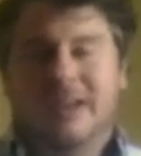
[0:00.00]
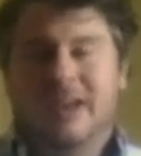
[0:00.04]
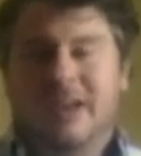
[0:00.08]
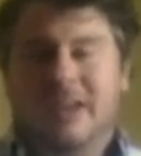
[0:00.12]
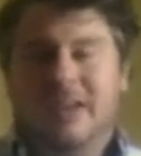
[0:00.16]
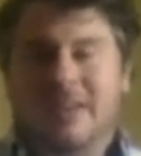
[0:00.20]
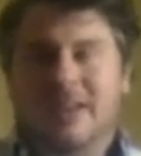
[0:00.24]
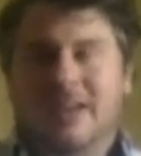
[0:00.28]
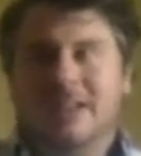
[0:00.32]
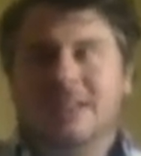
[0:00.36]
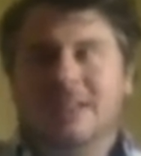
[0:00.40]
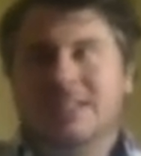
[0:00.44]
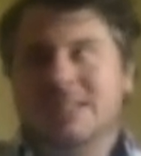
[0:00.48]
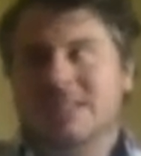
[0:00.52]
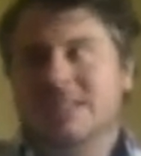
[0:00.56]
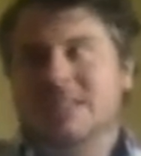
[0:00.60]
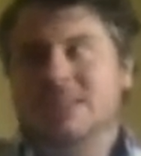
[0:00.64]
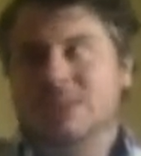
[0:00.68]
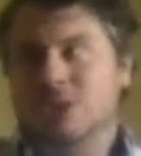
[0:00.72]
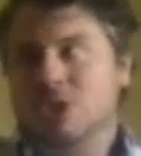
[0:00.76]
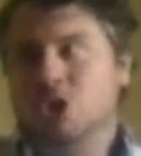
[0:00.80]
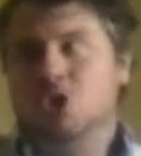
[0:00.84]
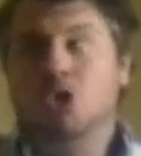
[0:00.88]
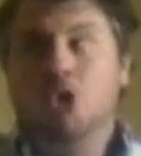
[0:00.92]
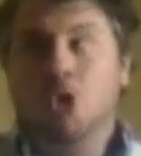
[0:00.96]
And that
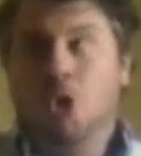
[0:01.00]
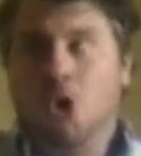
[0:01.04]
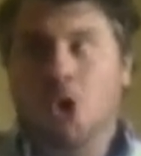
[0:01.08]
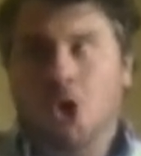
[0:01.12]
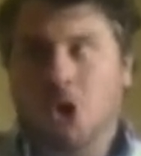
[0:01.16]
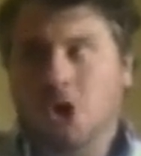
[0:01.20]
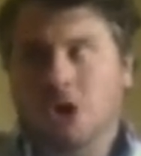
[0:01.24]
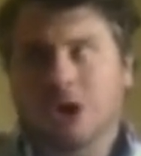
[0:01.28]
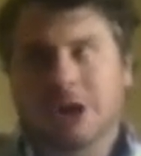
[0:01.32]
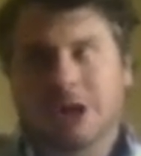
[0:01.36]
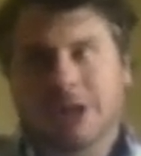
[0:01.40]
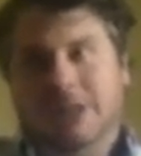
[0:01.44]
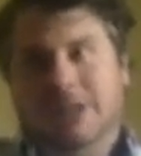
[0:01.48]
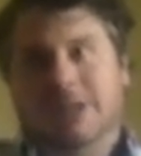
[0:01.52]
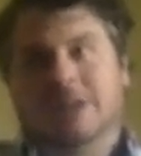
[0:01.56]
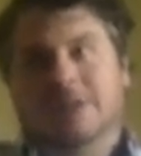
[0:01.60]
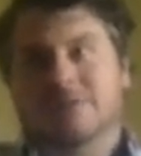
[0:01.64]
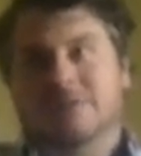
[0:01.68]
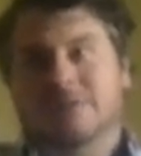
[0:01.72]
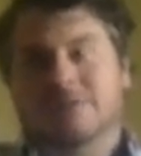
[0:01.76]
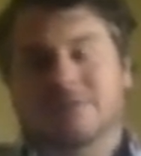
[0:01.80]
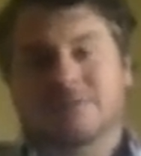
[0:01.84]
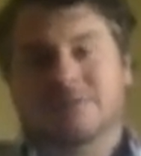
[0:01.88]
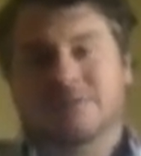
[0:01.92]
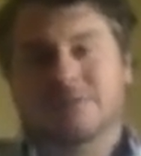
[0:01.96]
story
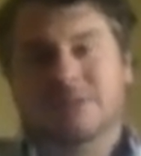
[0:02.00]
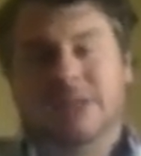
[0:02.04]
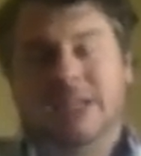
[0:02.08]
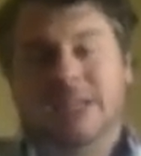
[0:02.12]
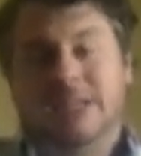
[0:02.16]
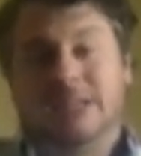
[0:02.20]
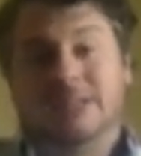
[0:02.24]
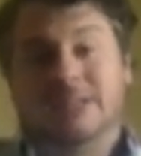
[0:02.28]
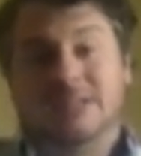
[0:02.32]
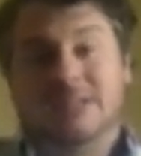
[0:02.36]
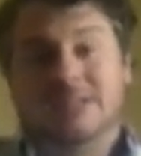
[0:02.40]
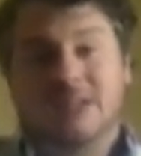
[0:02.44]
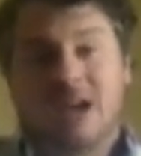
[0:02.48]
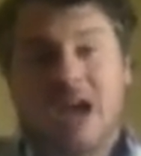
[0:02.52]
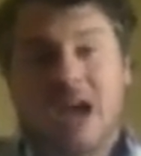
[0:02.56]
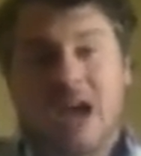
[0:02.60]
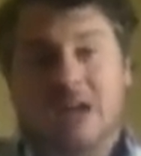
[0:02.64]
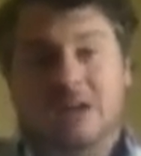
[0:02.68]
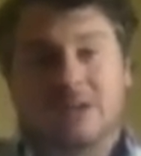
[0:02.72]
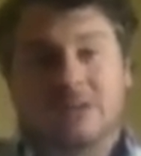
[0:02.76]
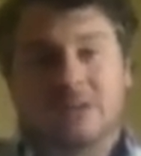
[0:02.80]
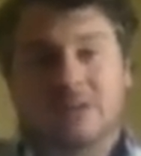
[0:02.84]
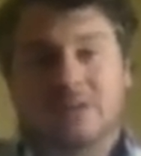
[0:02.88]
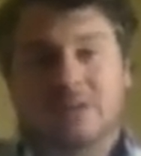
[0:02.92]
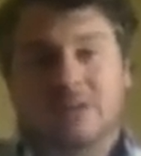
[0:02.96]
of like this
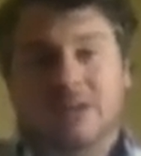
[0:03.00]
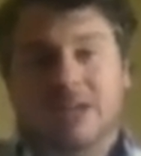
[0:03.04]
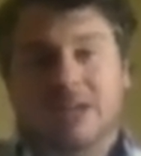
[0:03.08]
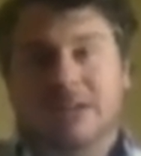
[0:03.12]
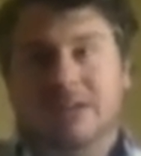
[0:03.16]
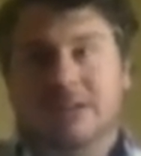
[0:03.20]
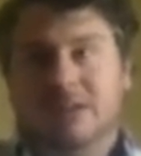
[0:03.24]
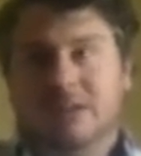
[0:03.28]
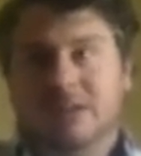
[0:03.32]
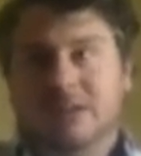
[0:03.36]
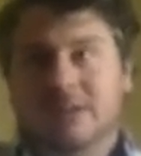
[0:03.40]
doctor, like